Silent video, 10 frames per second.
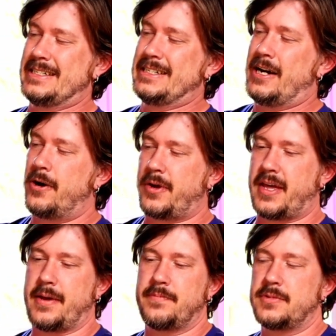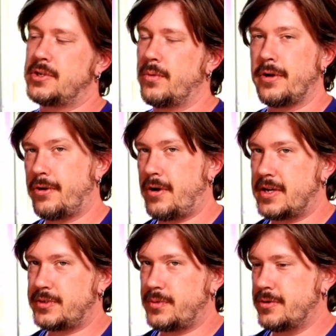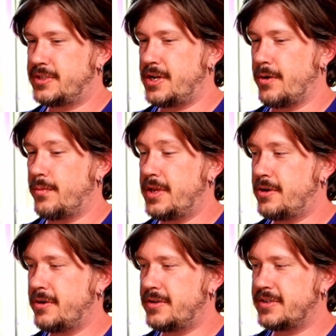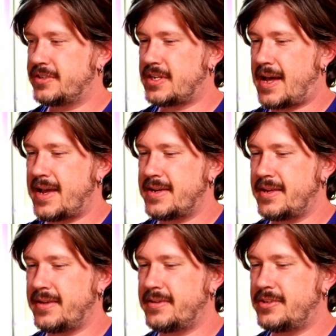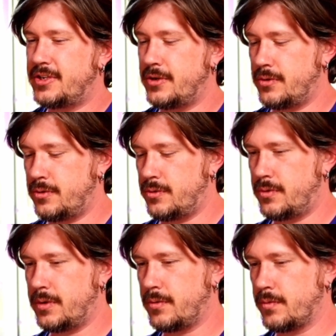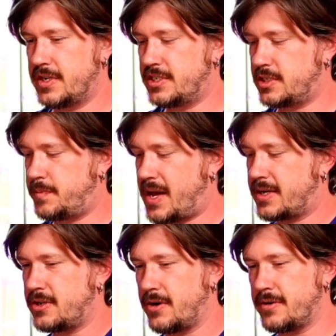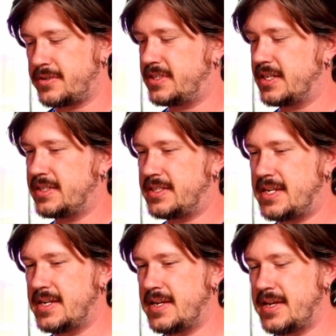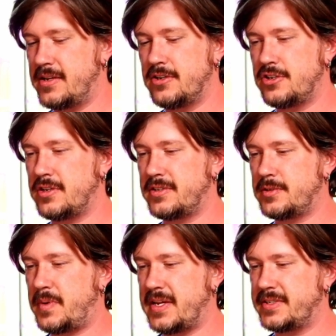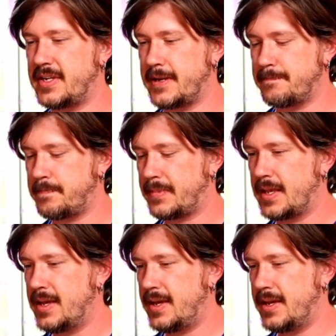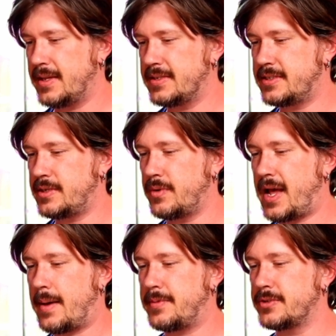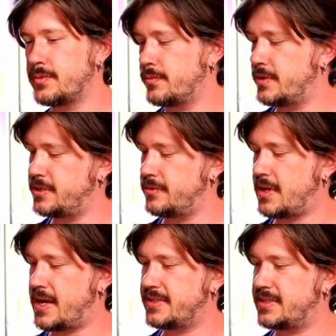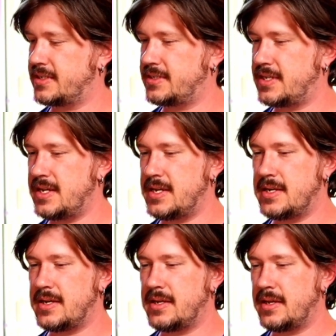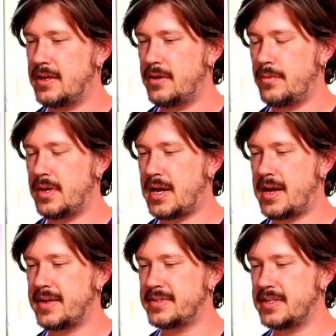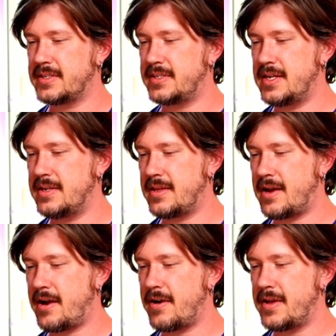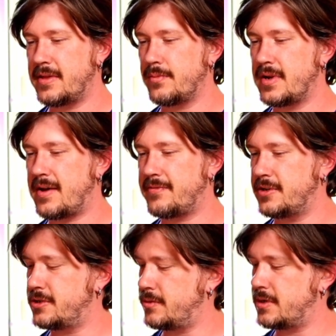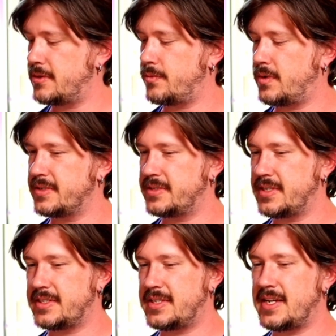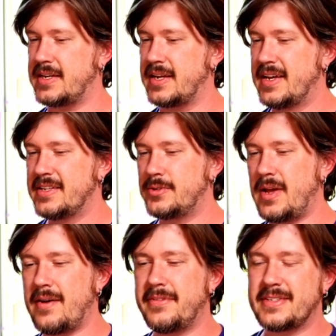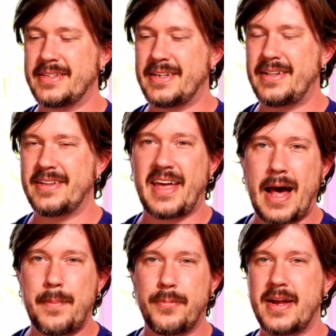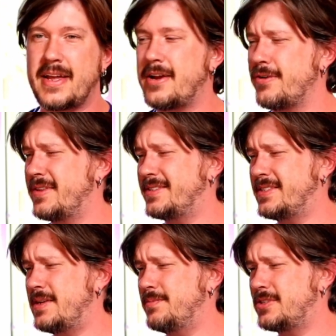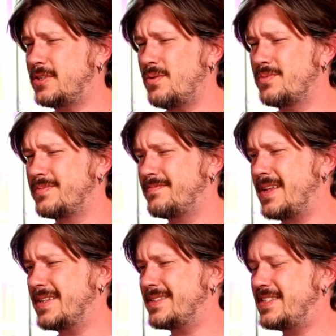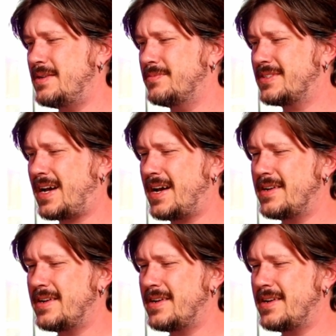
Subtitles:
Okay, so we're at a crossroads here. We could decide to respect our 16-inch spacing, and let's see what happens when we do that. 16, we got a 16 there, and then we'd have to do another 16. So we have this little gap right here, and this seems it seems kind of